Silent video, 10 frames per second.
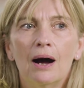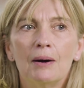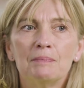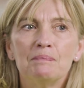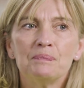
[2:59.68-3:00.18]

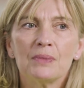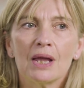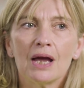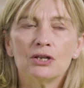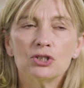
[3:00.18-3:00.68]
Um,
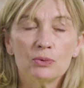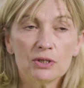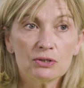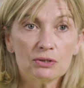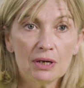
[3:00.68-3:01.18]
and so
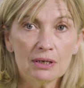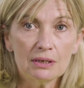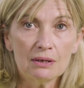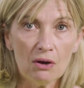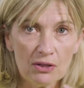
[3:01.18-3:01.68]
it's,
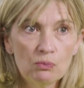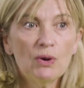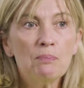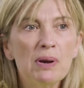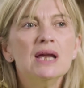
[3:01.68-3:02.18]
it, I think
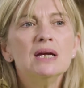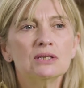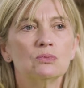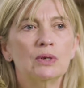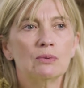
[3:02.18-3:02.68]
we're
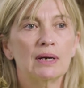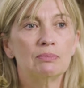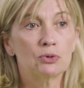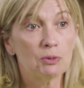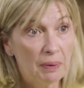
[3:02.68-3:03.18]
pleased that we were
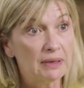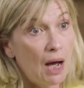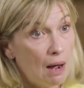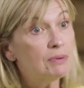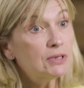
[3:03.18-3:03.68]
able to pick
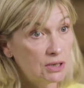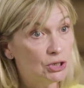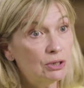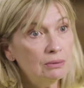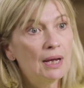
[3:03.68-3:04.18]
that up as an
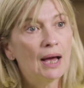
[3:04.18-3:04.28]
issue